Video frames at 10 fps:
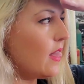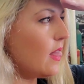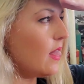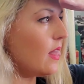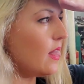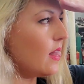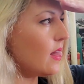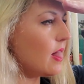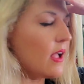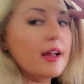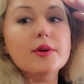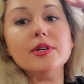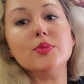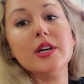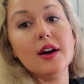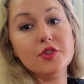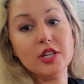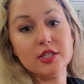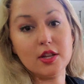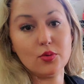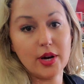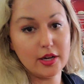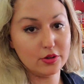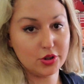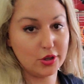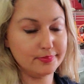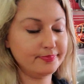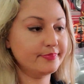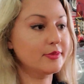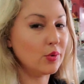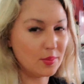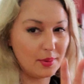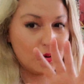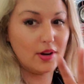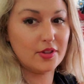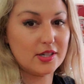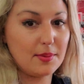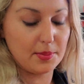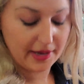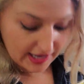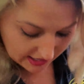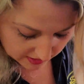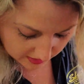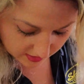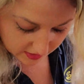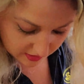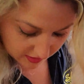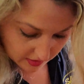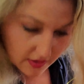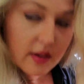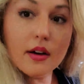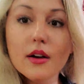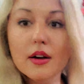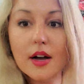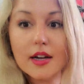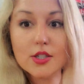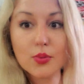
Eh, eh, eh, anyways, we covered this on the radio show don't remember off the top of my head. I